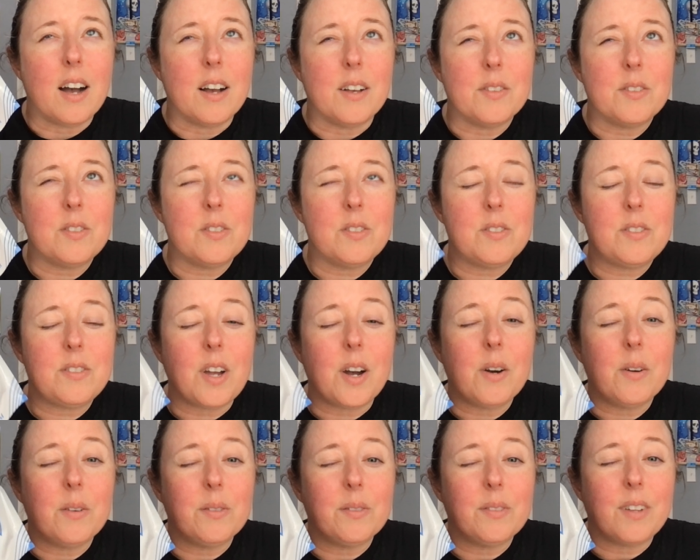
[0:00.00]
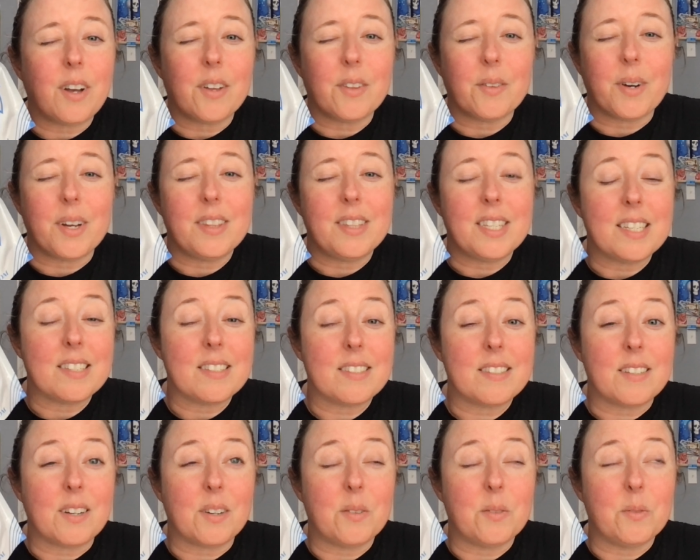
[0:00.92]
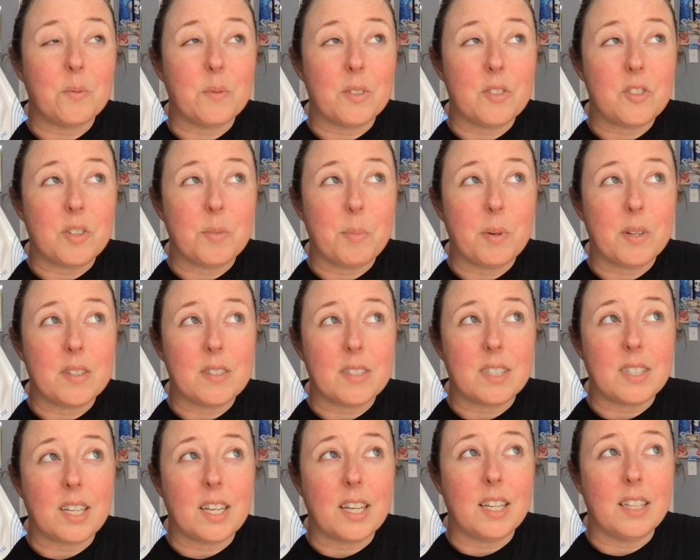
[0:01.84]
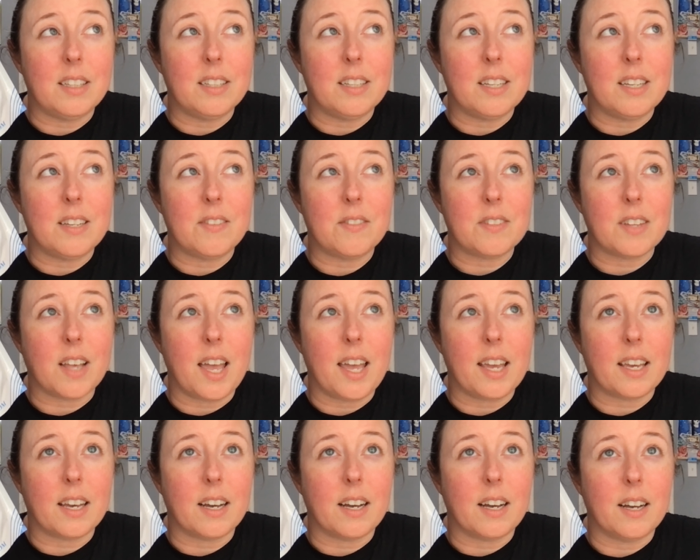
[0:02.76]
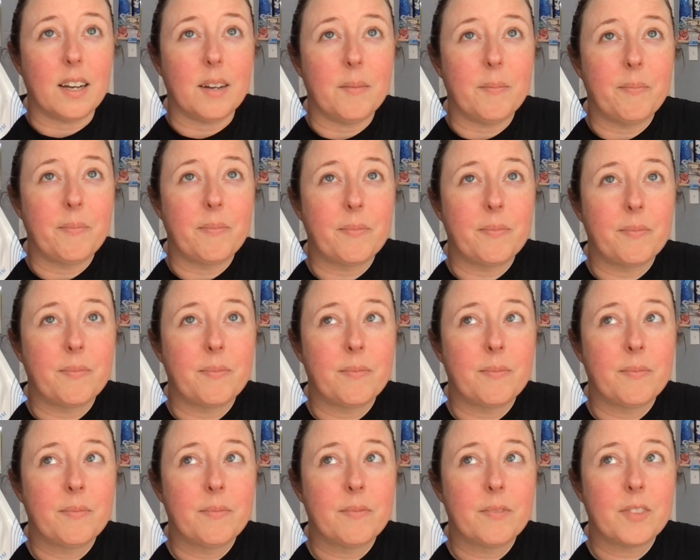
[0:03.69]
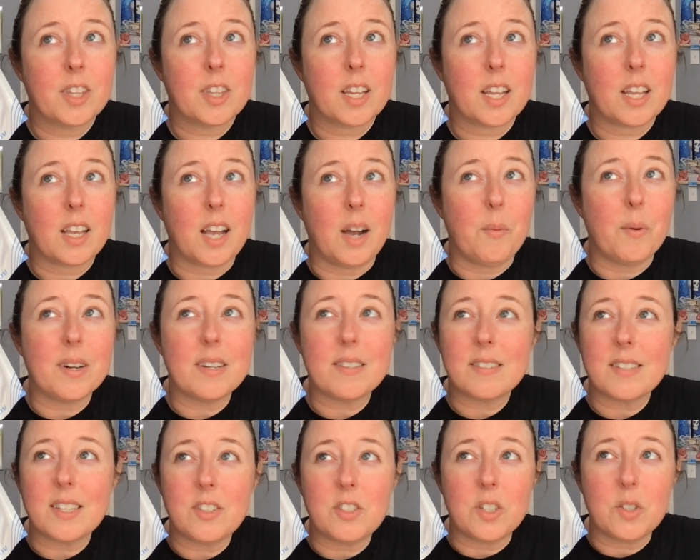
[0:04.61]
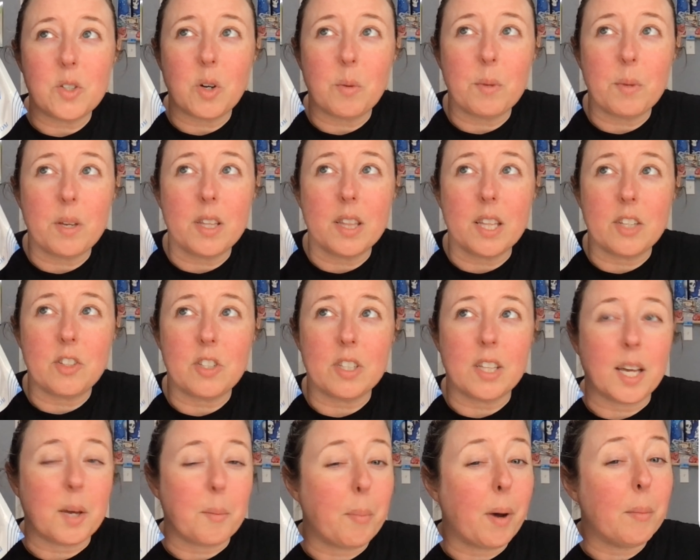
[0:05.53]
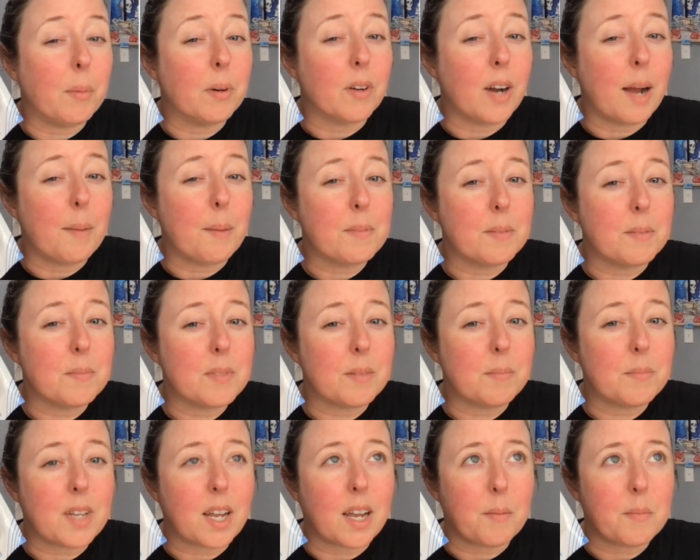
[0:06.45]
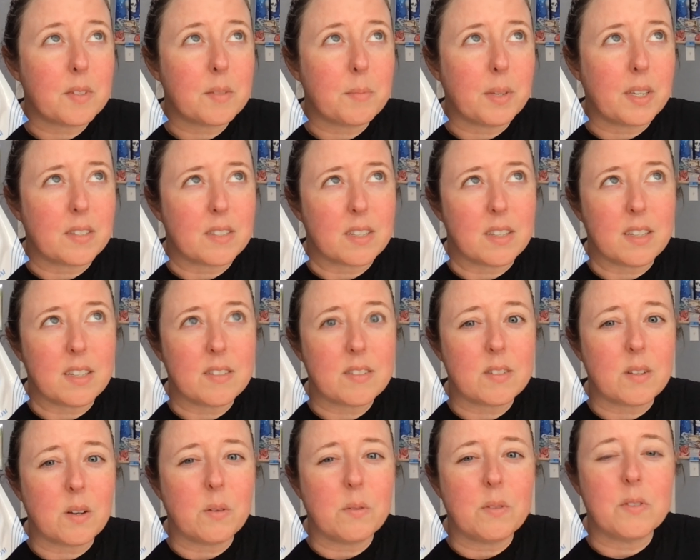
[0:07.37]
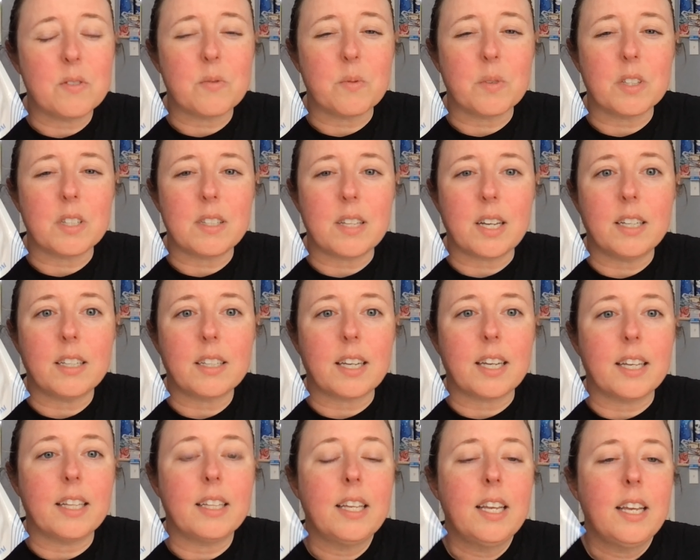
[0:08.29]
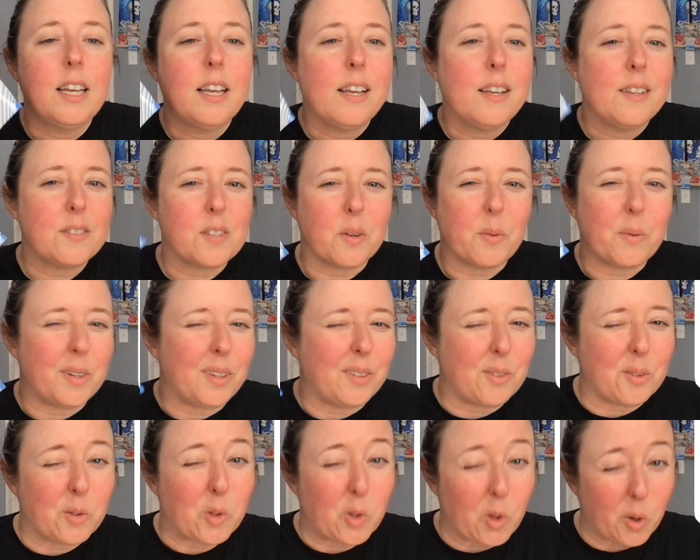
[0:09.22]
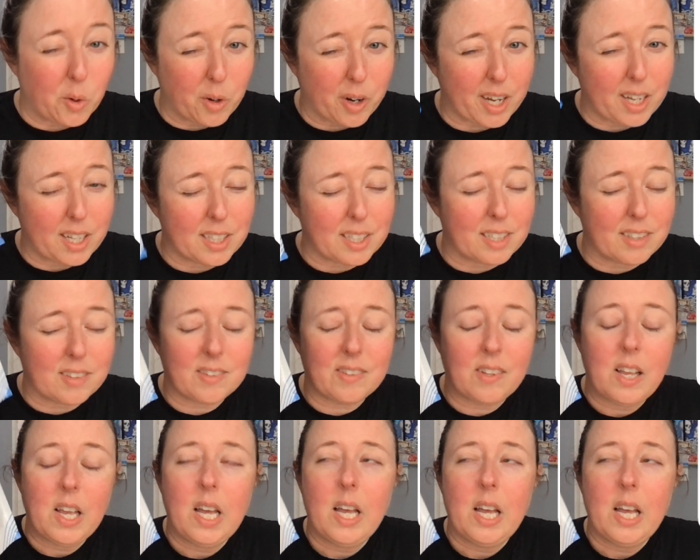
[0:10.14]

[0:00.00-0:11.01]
stone, although I think stone, when she puts it in, is like, I want to say she told me that she like bubble wraps them sometimes, because I think stone is really delicate, so it wouldn't do so great in this.